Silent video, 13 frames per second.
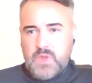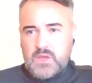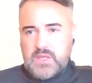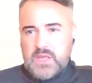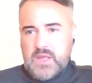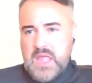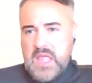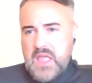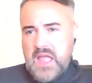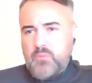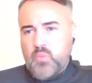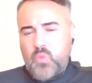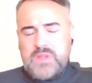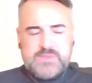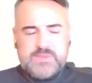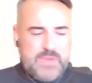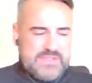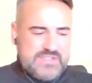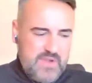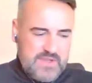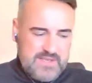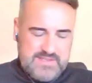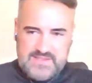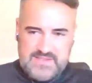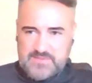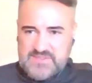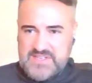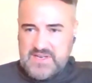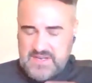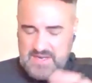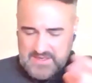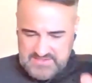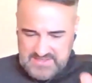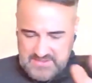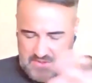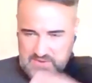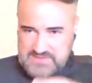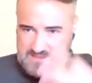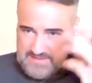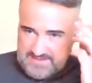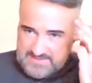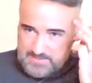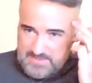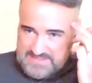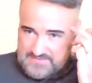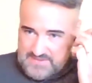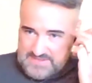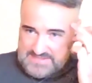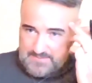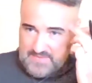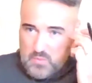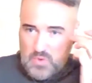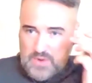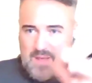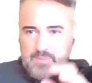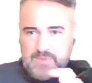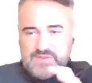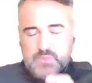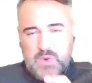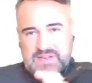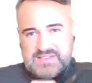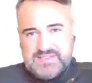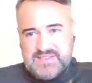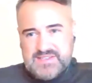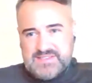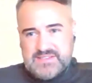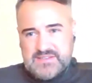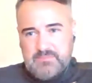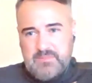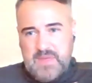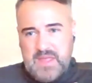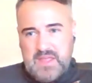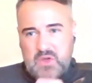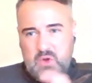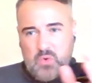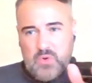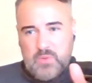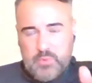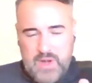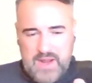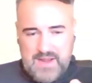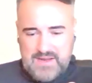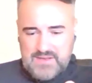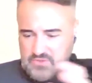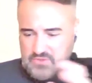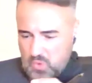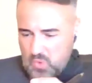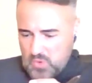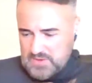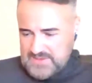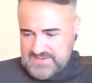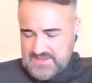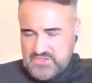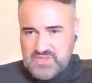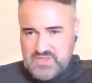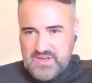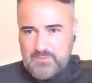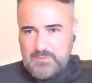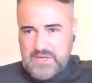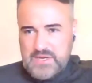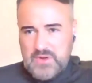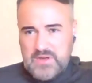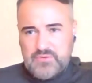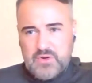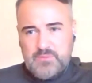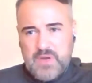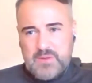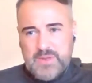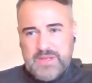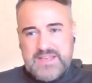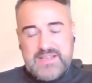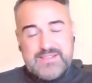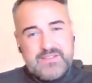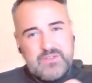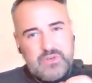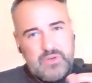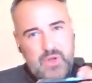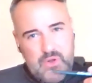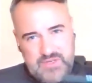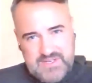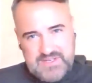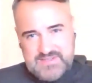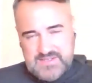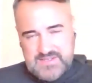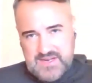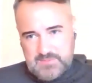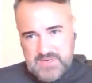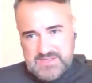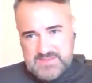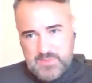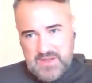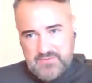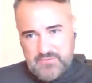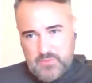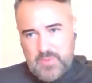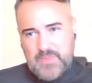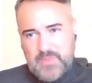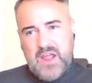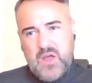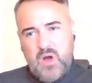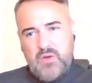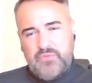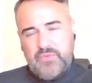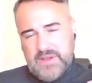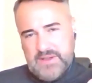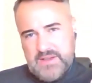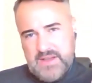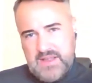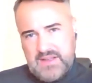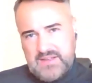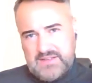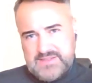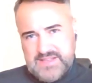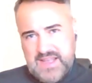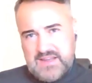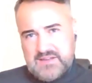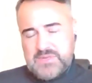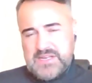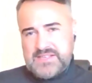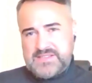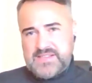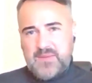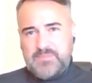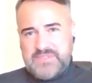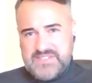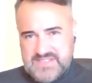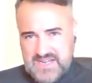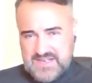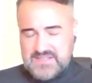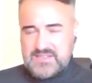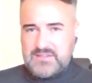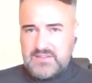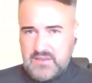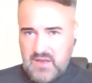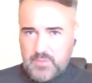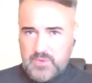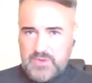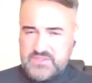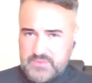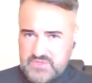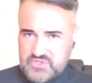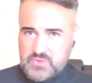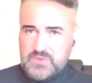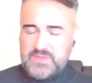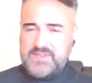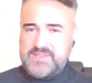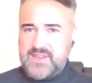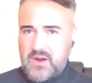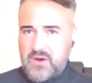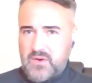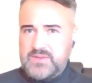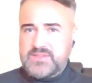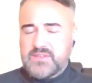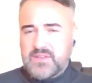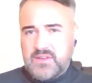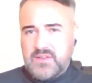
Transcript: Okay. And when specifying a system, say an architect goes in, they specify something, what happens when a system or a brand, an organization, a company, whatever it might be, isn't loaded into the NBS platform? I mean, how often is NBS updating the libraries to ensure that it's current?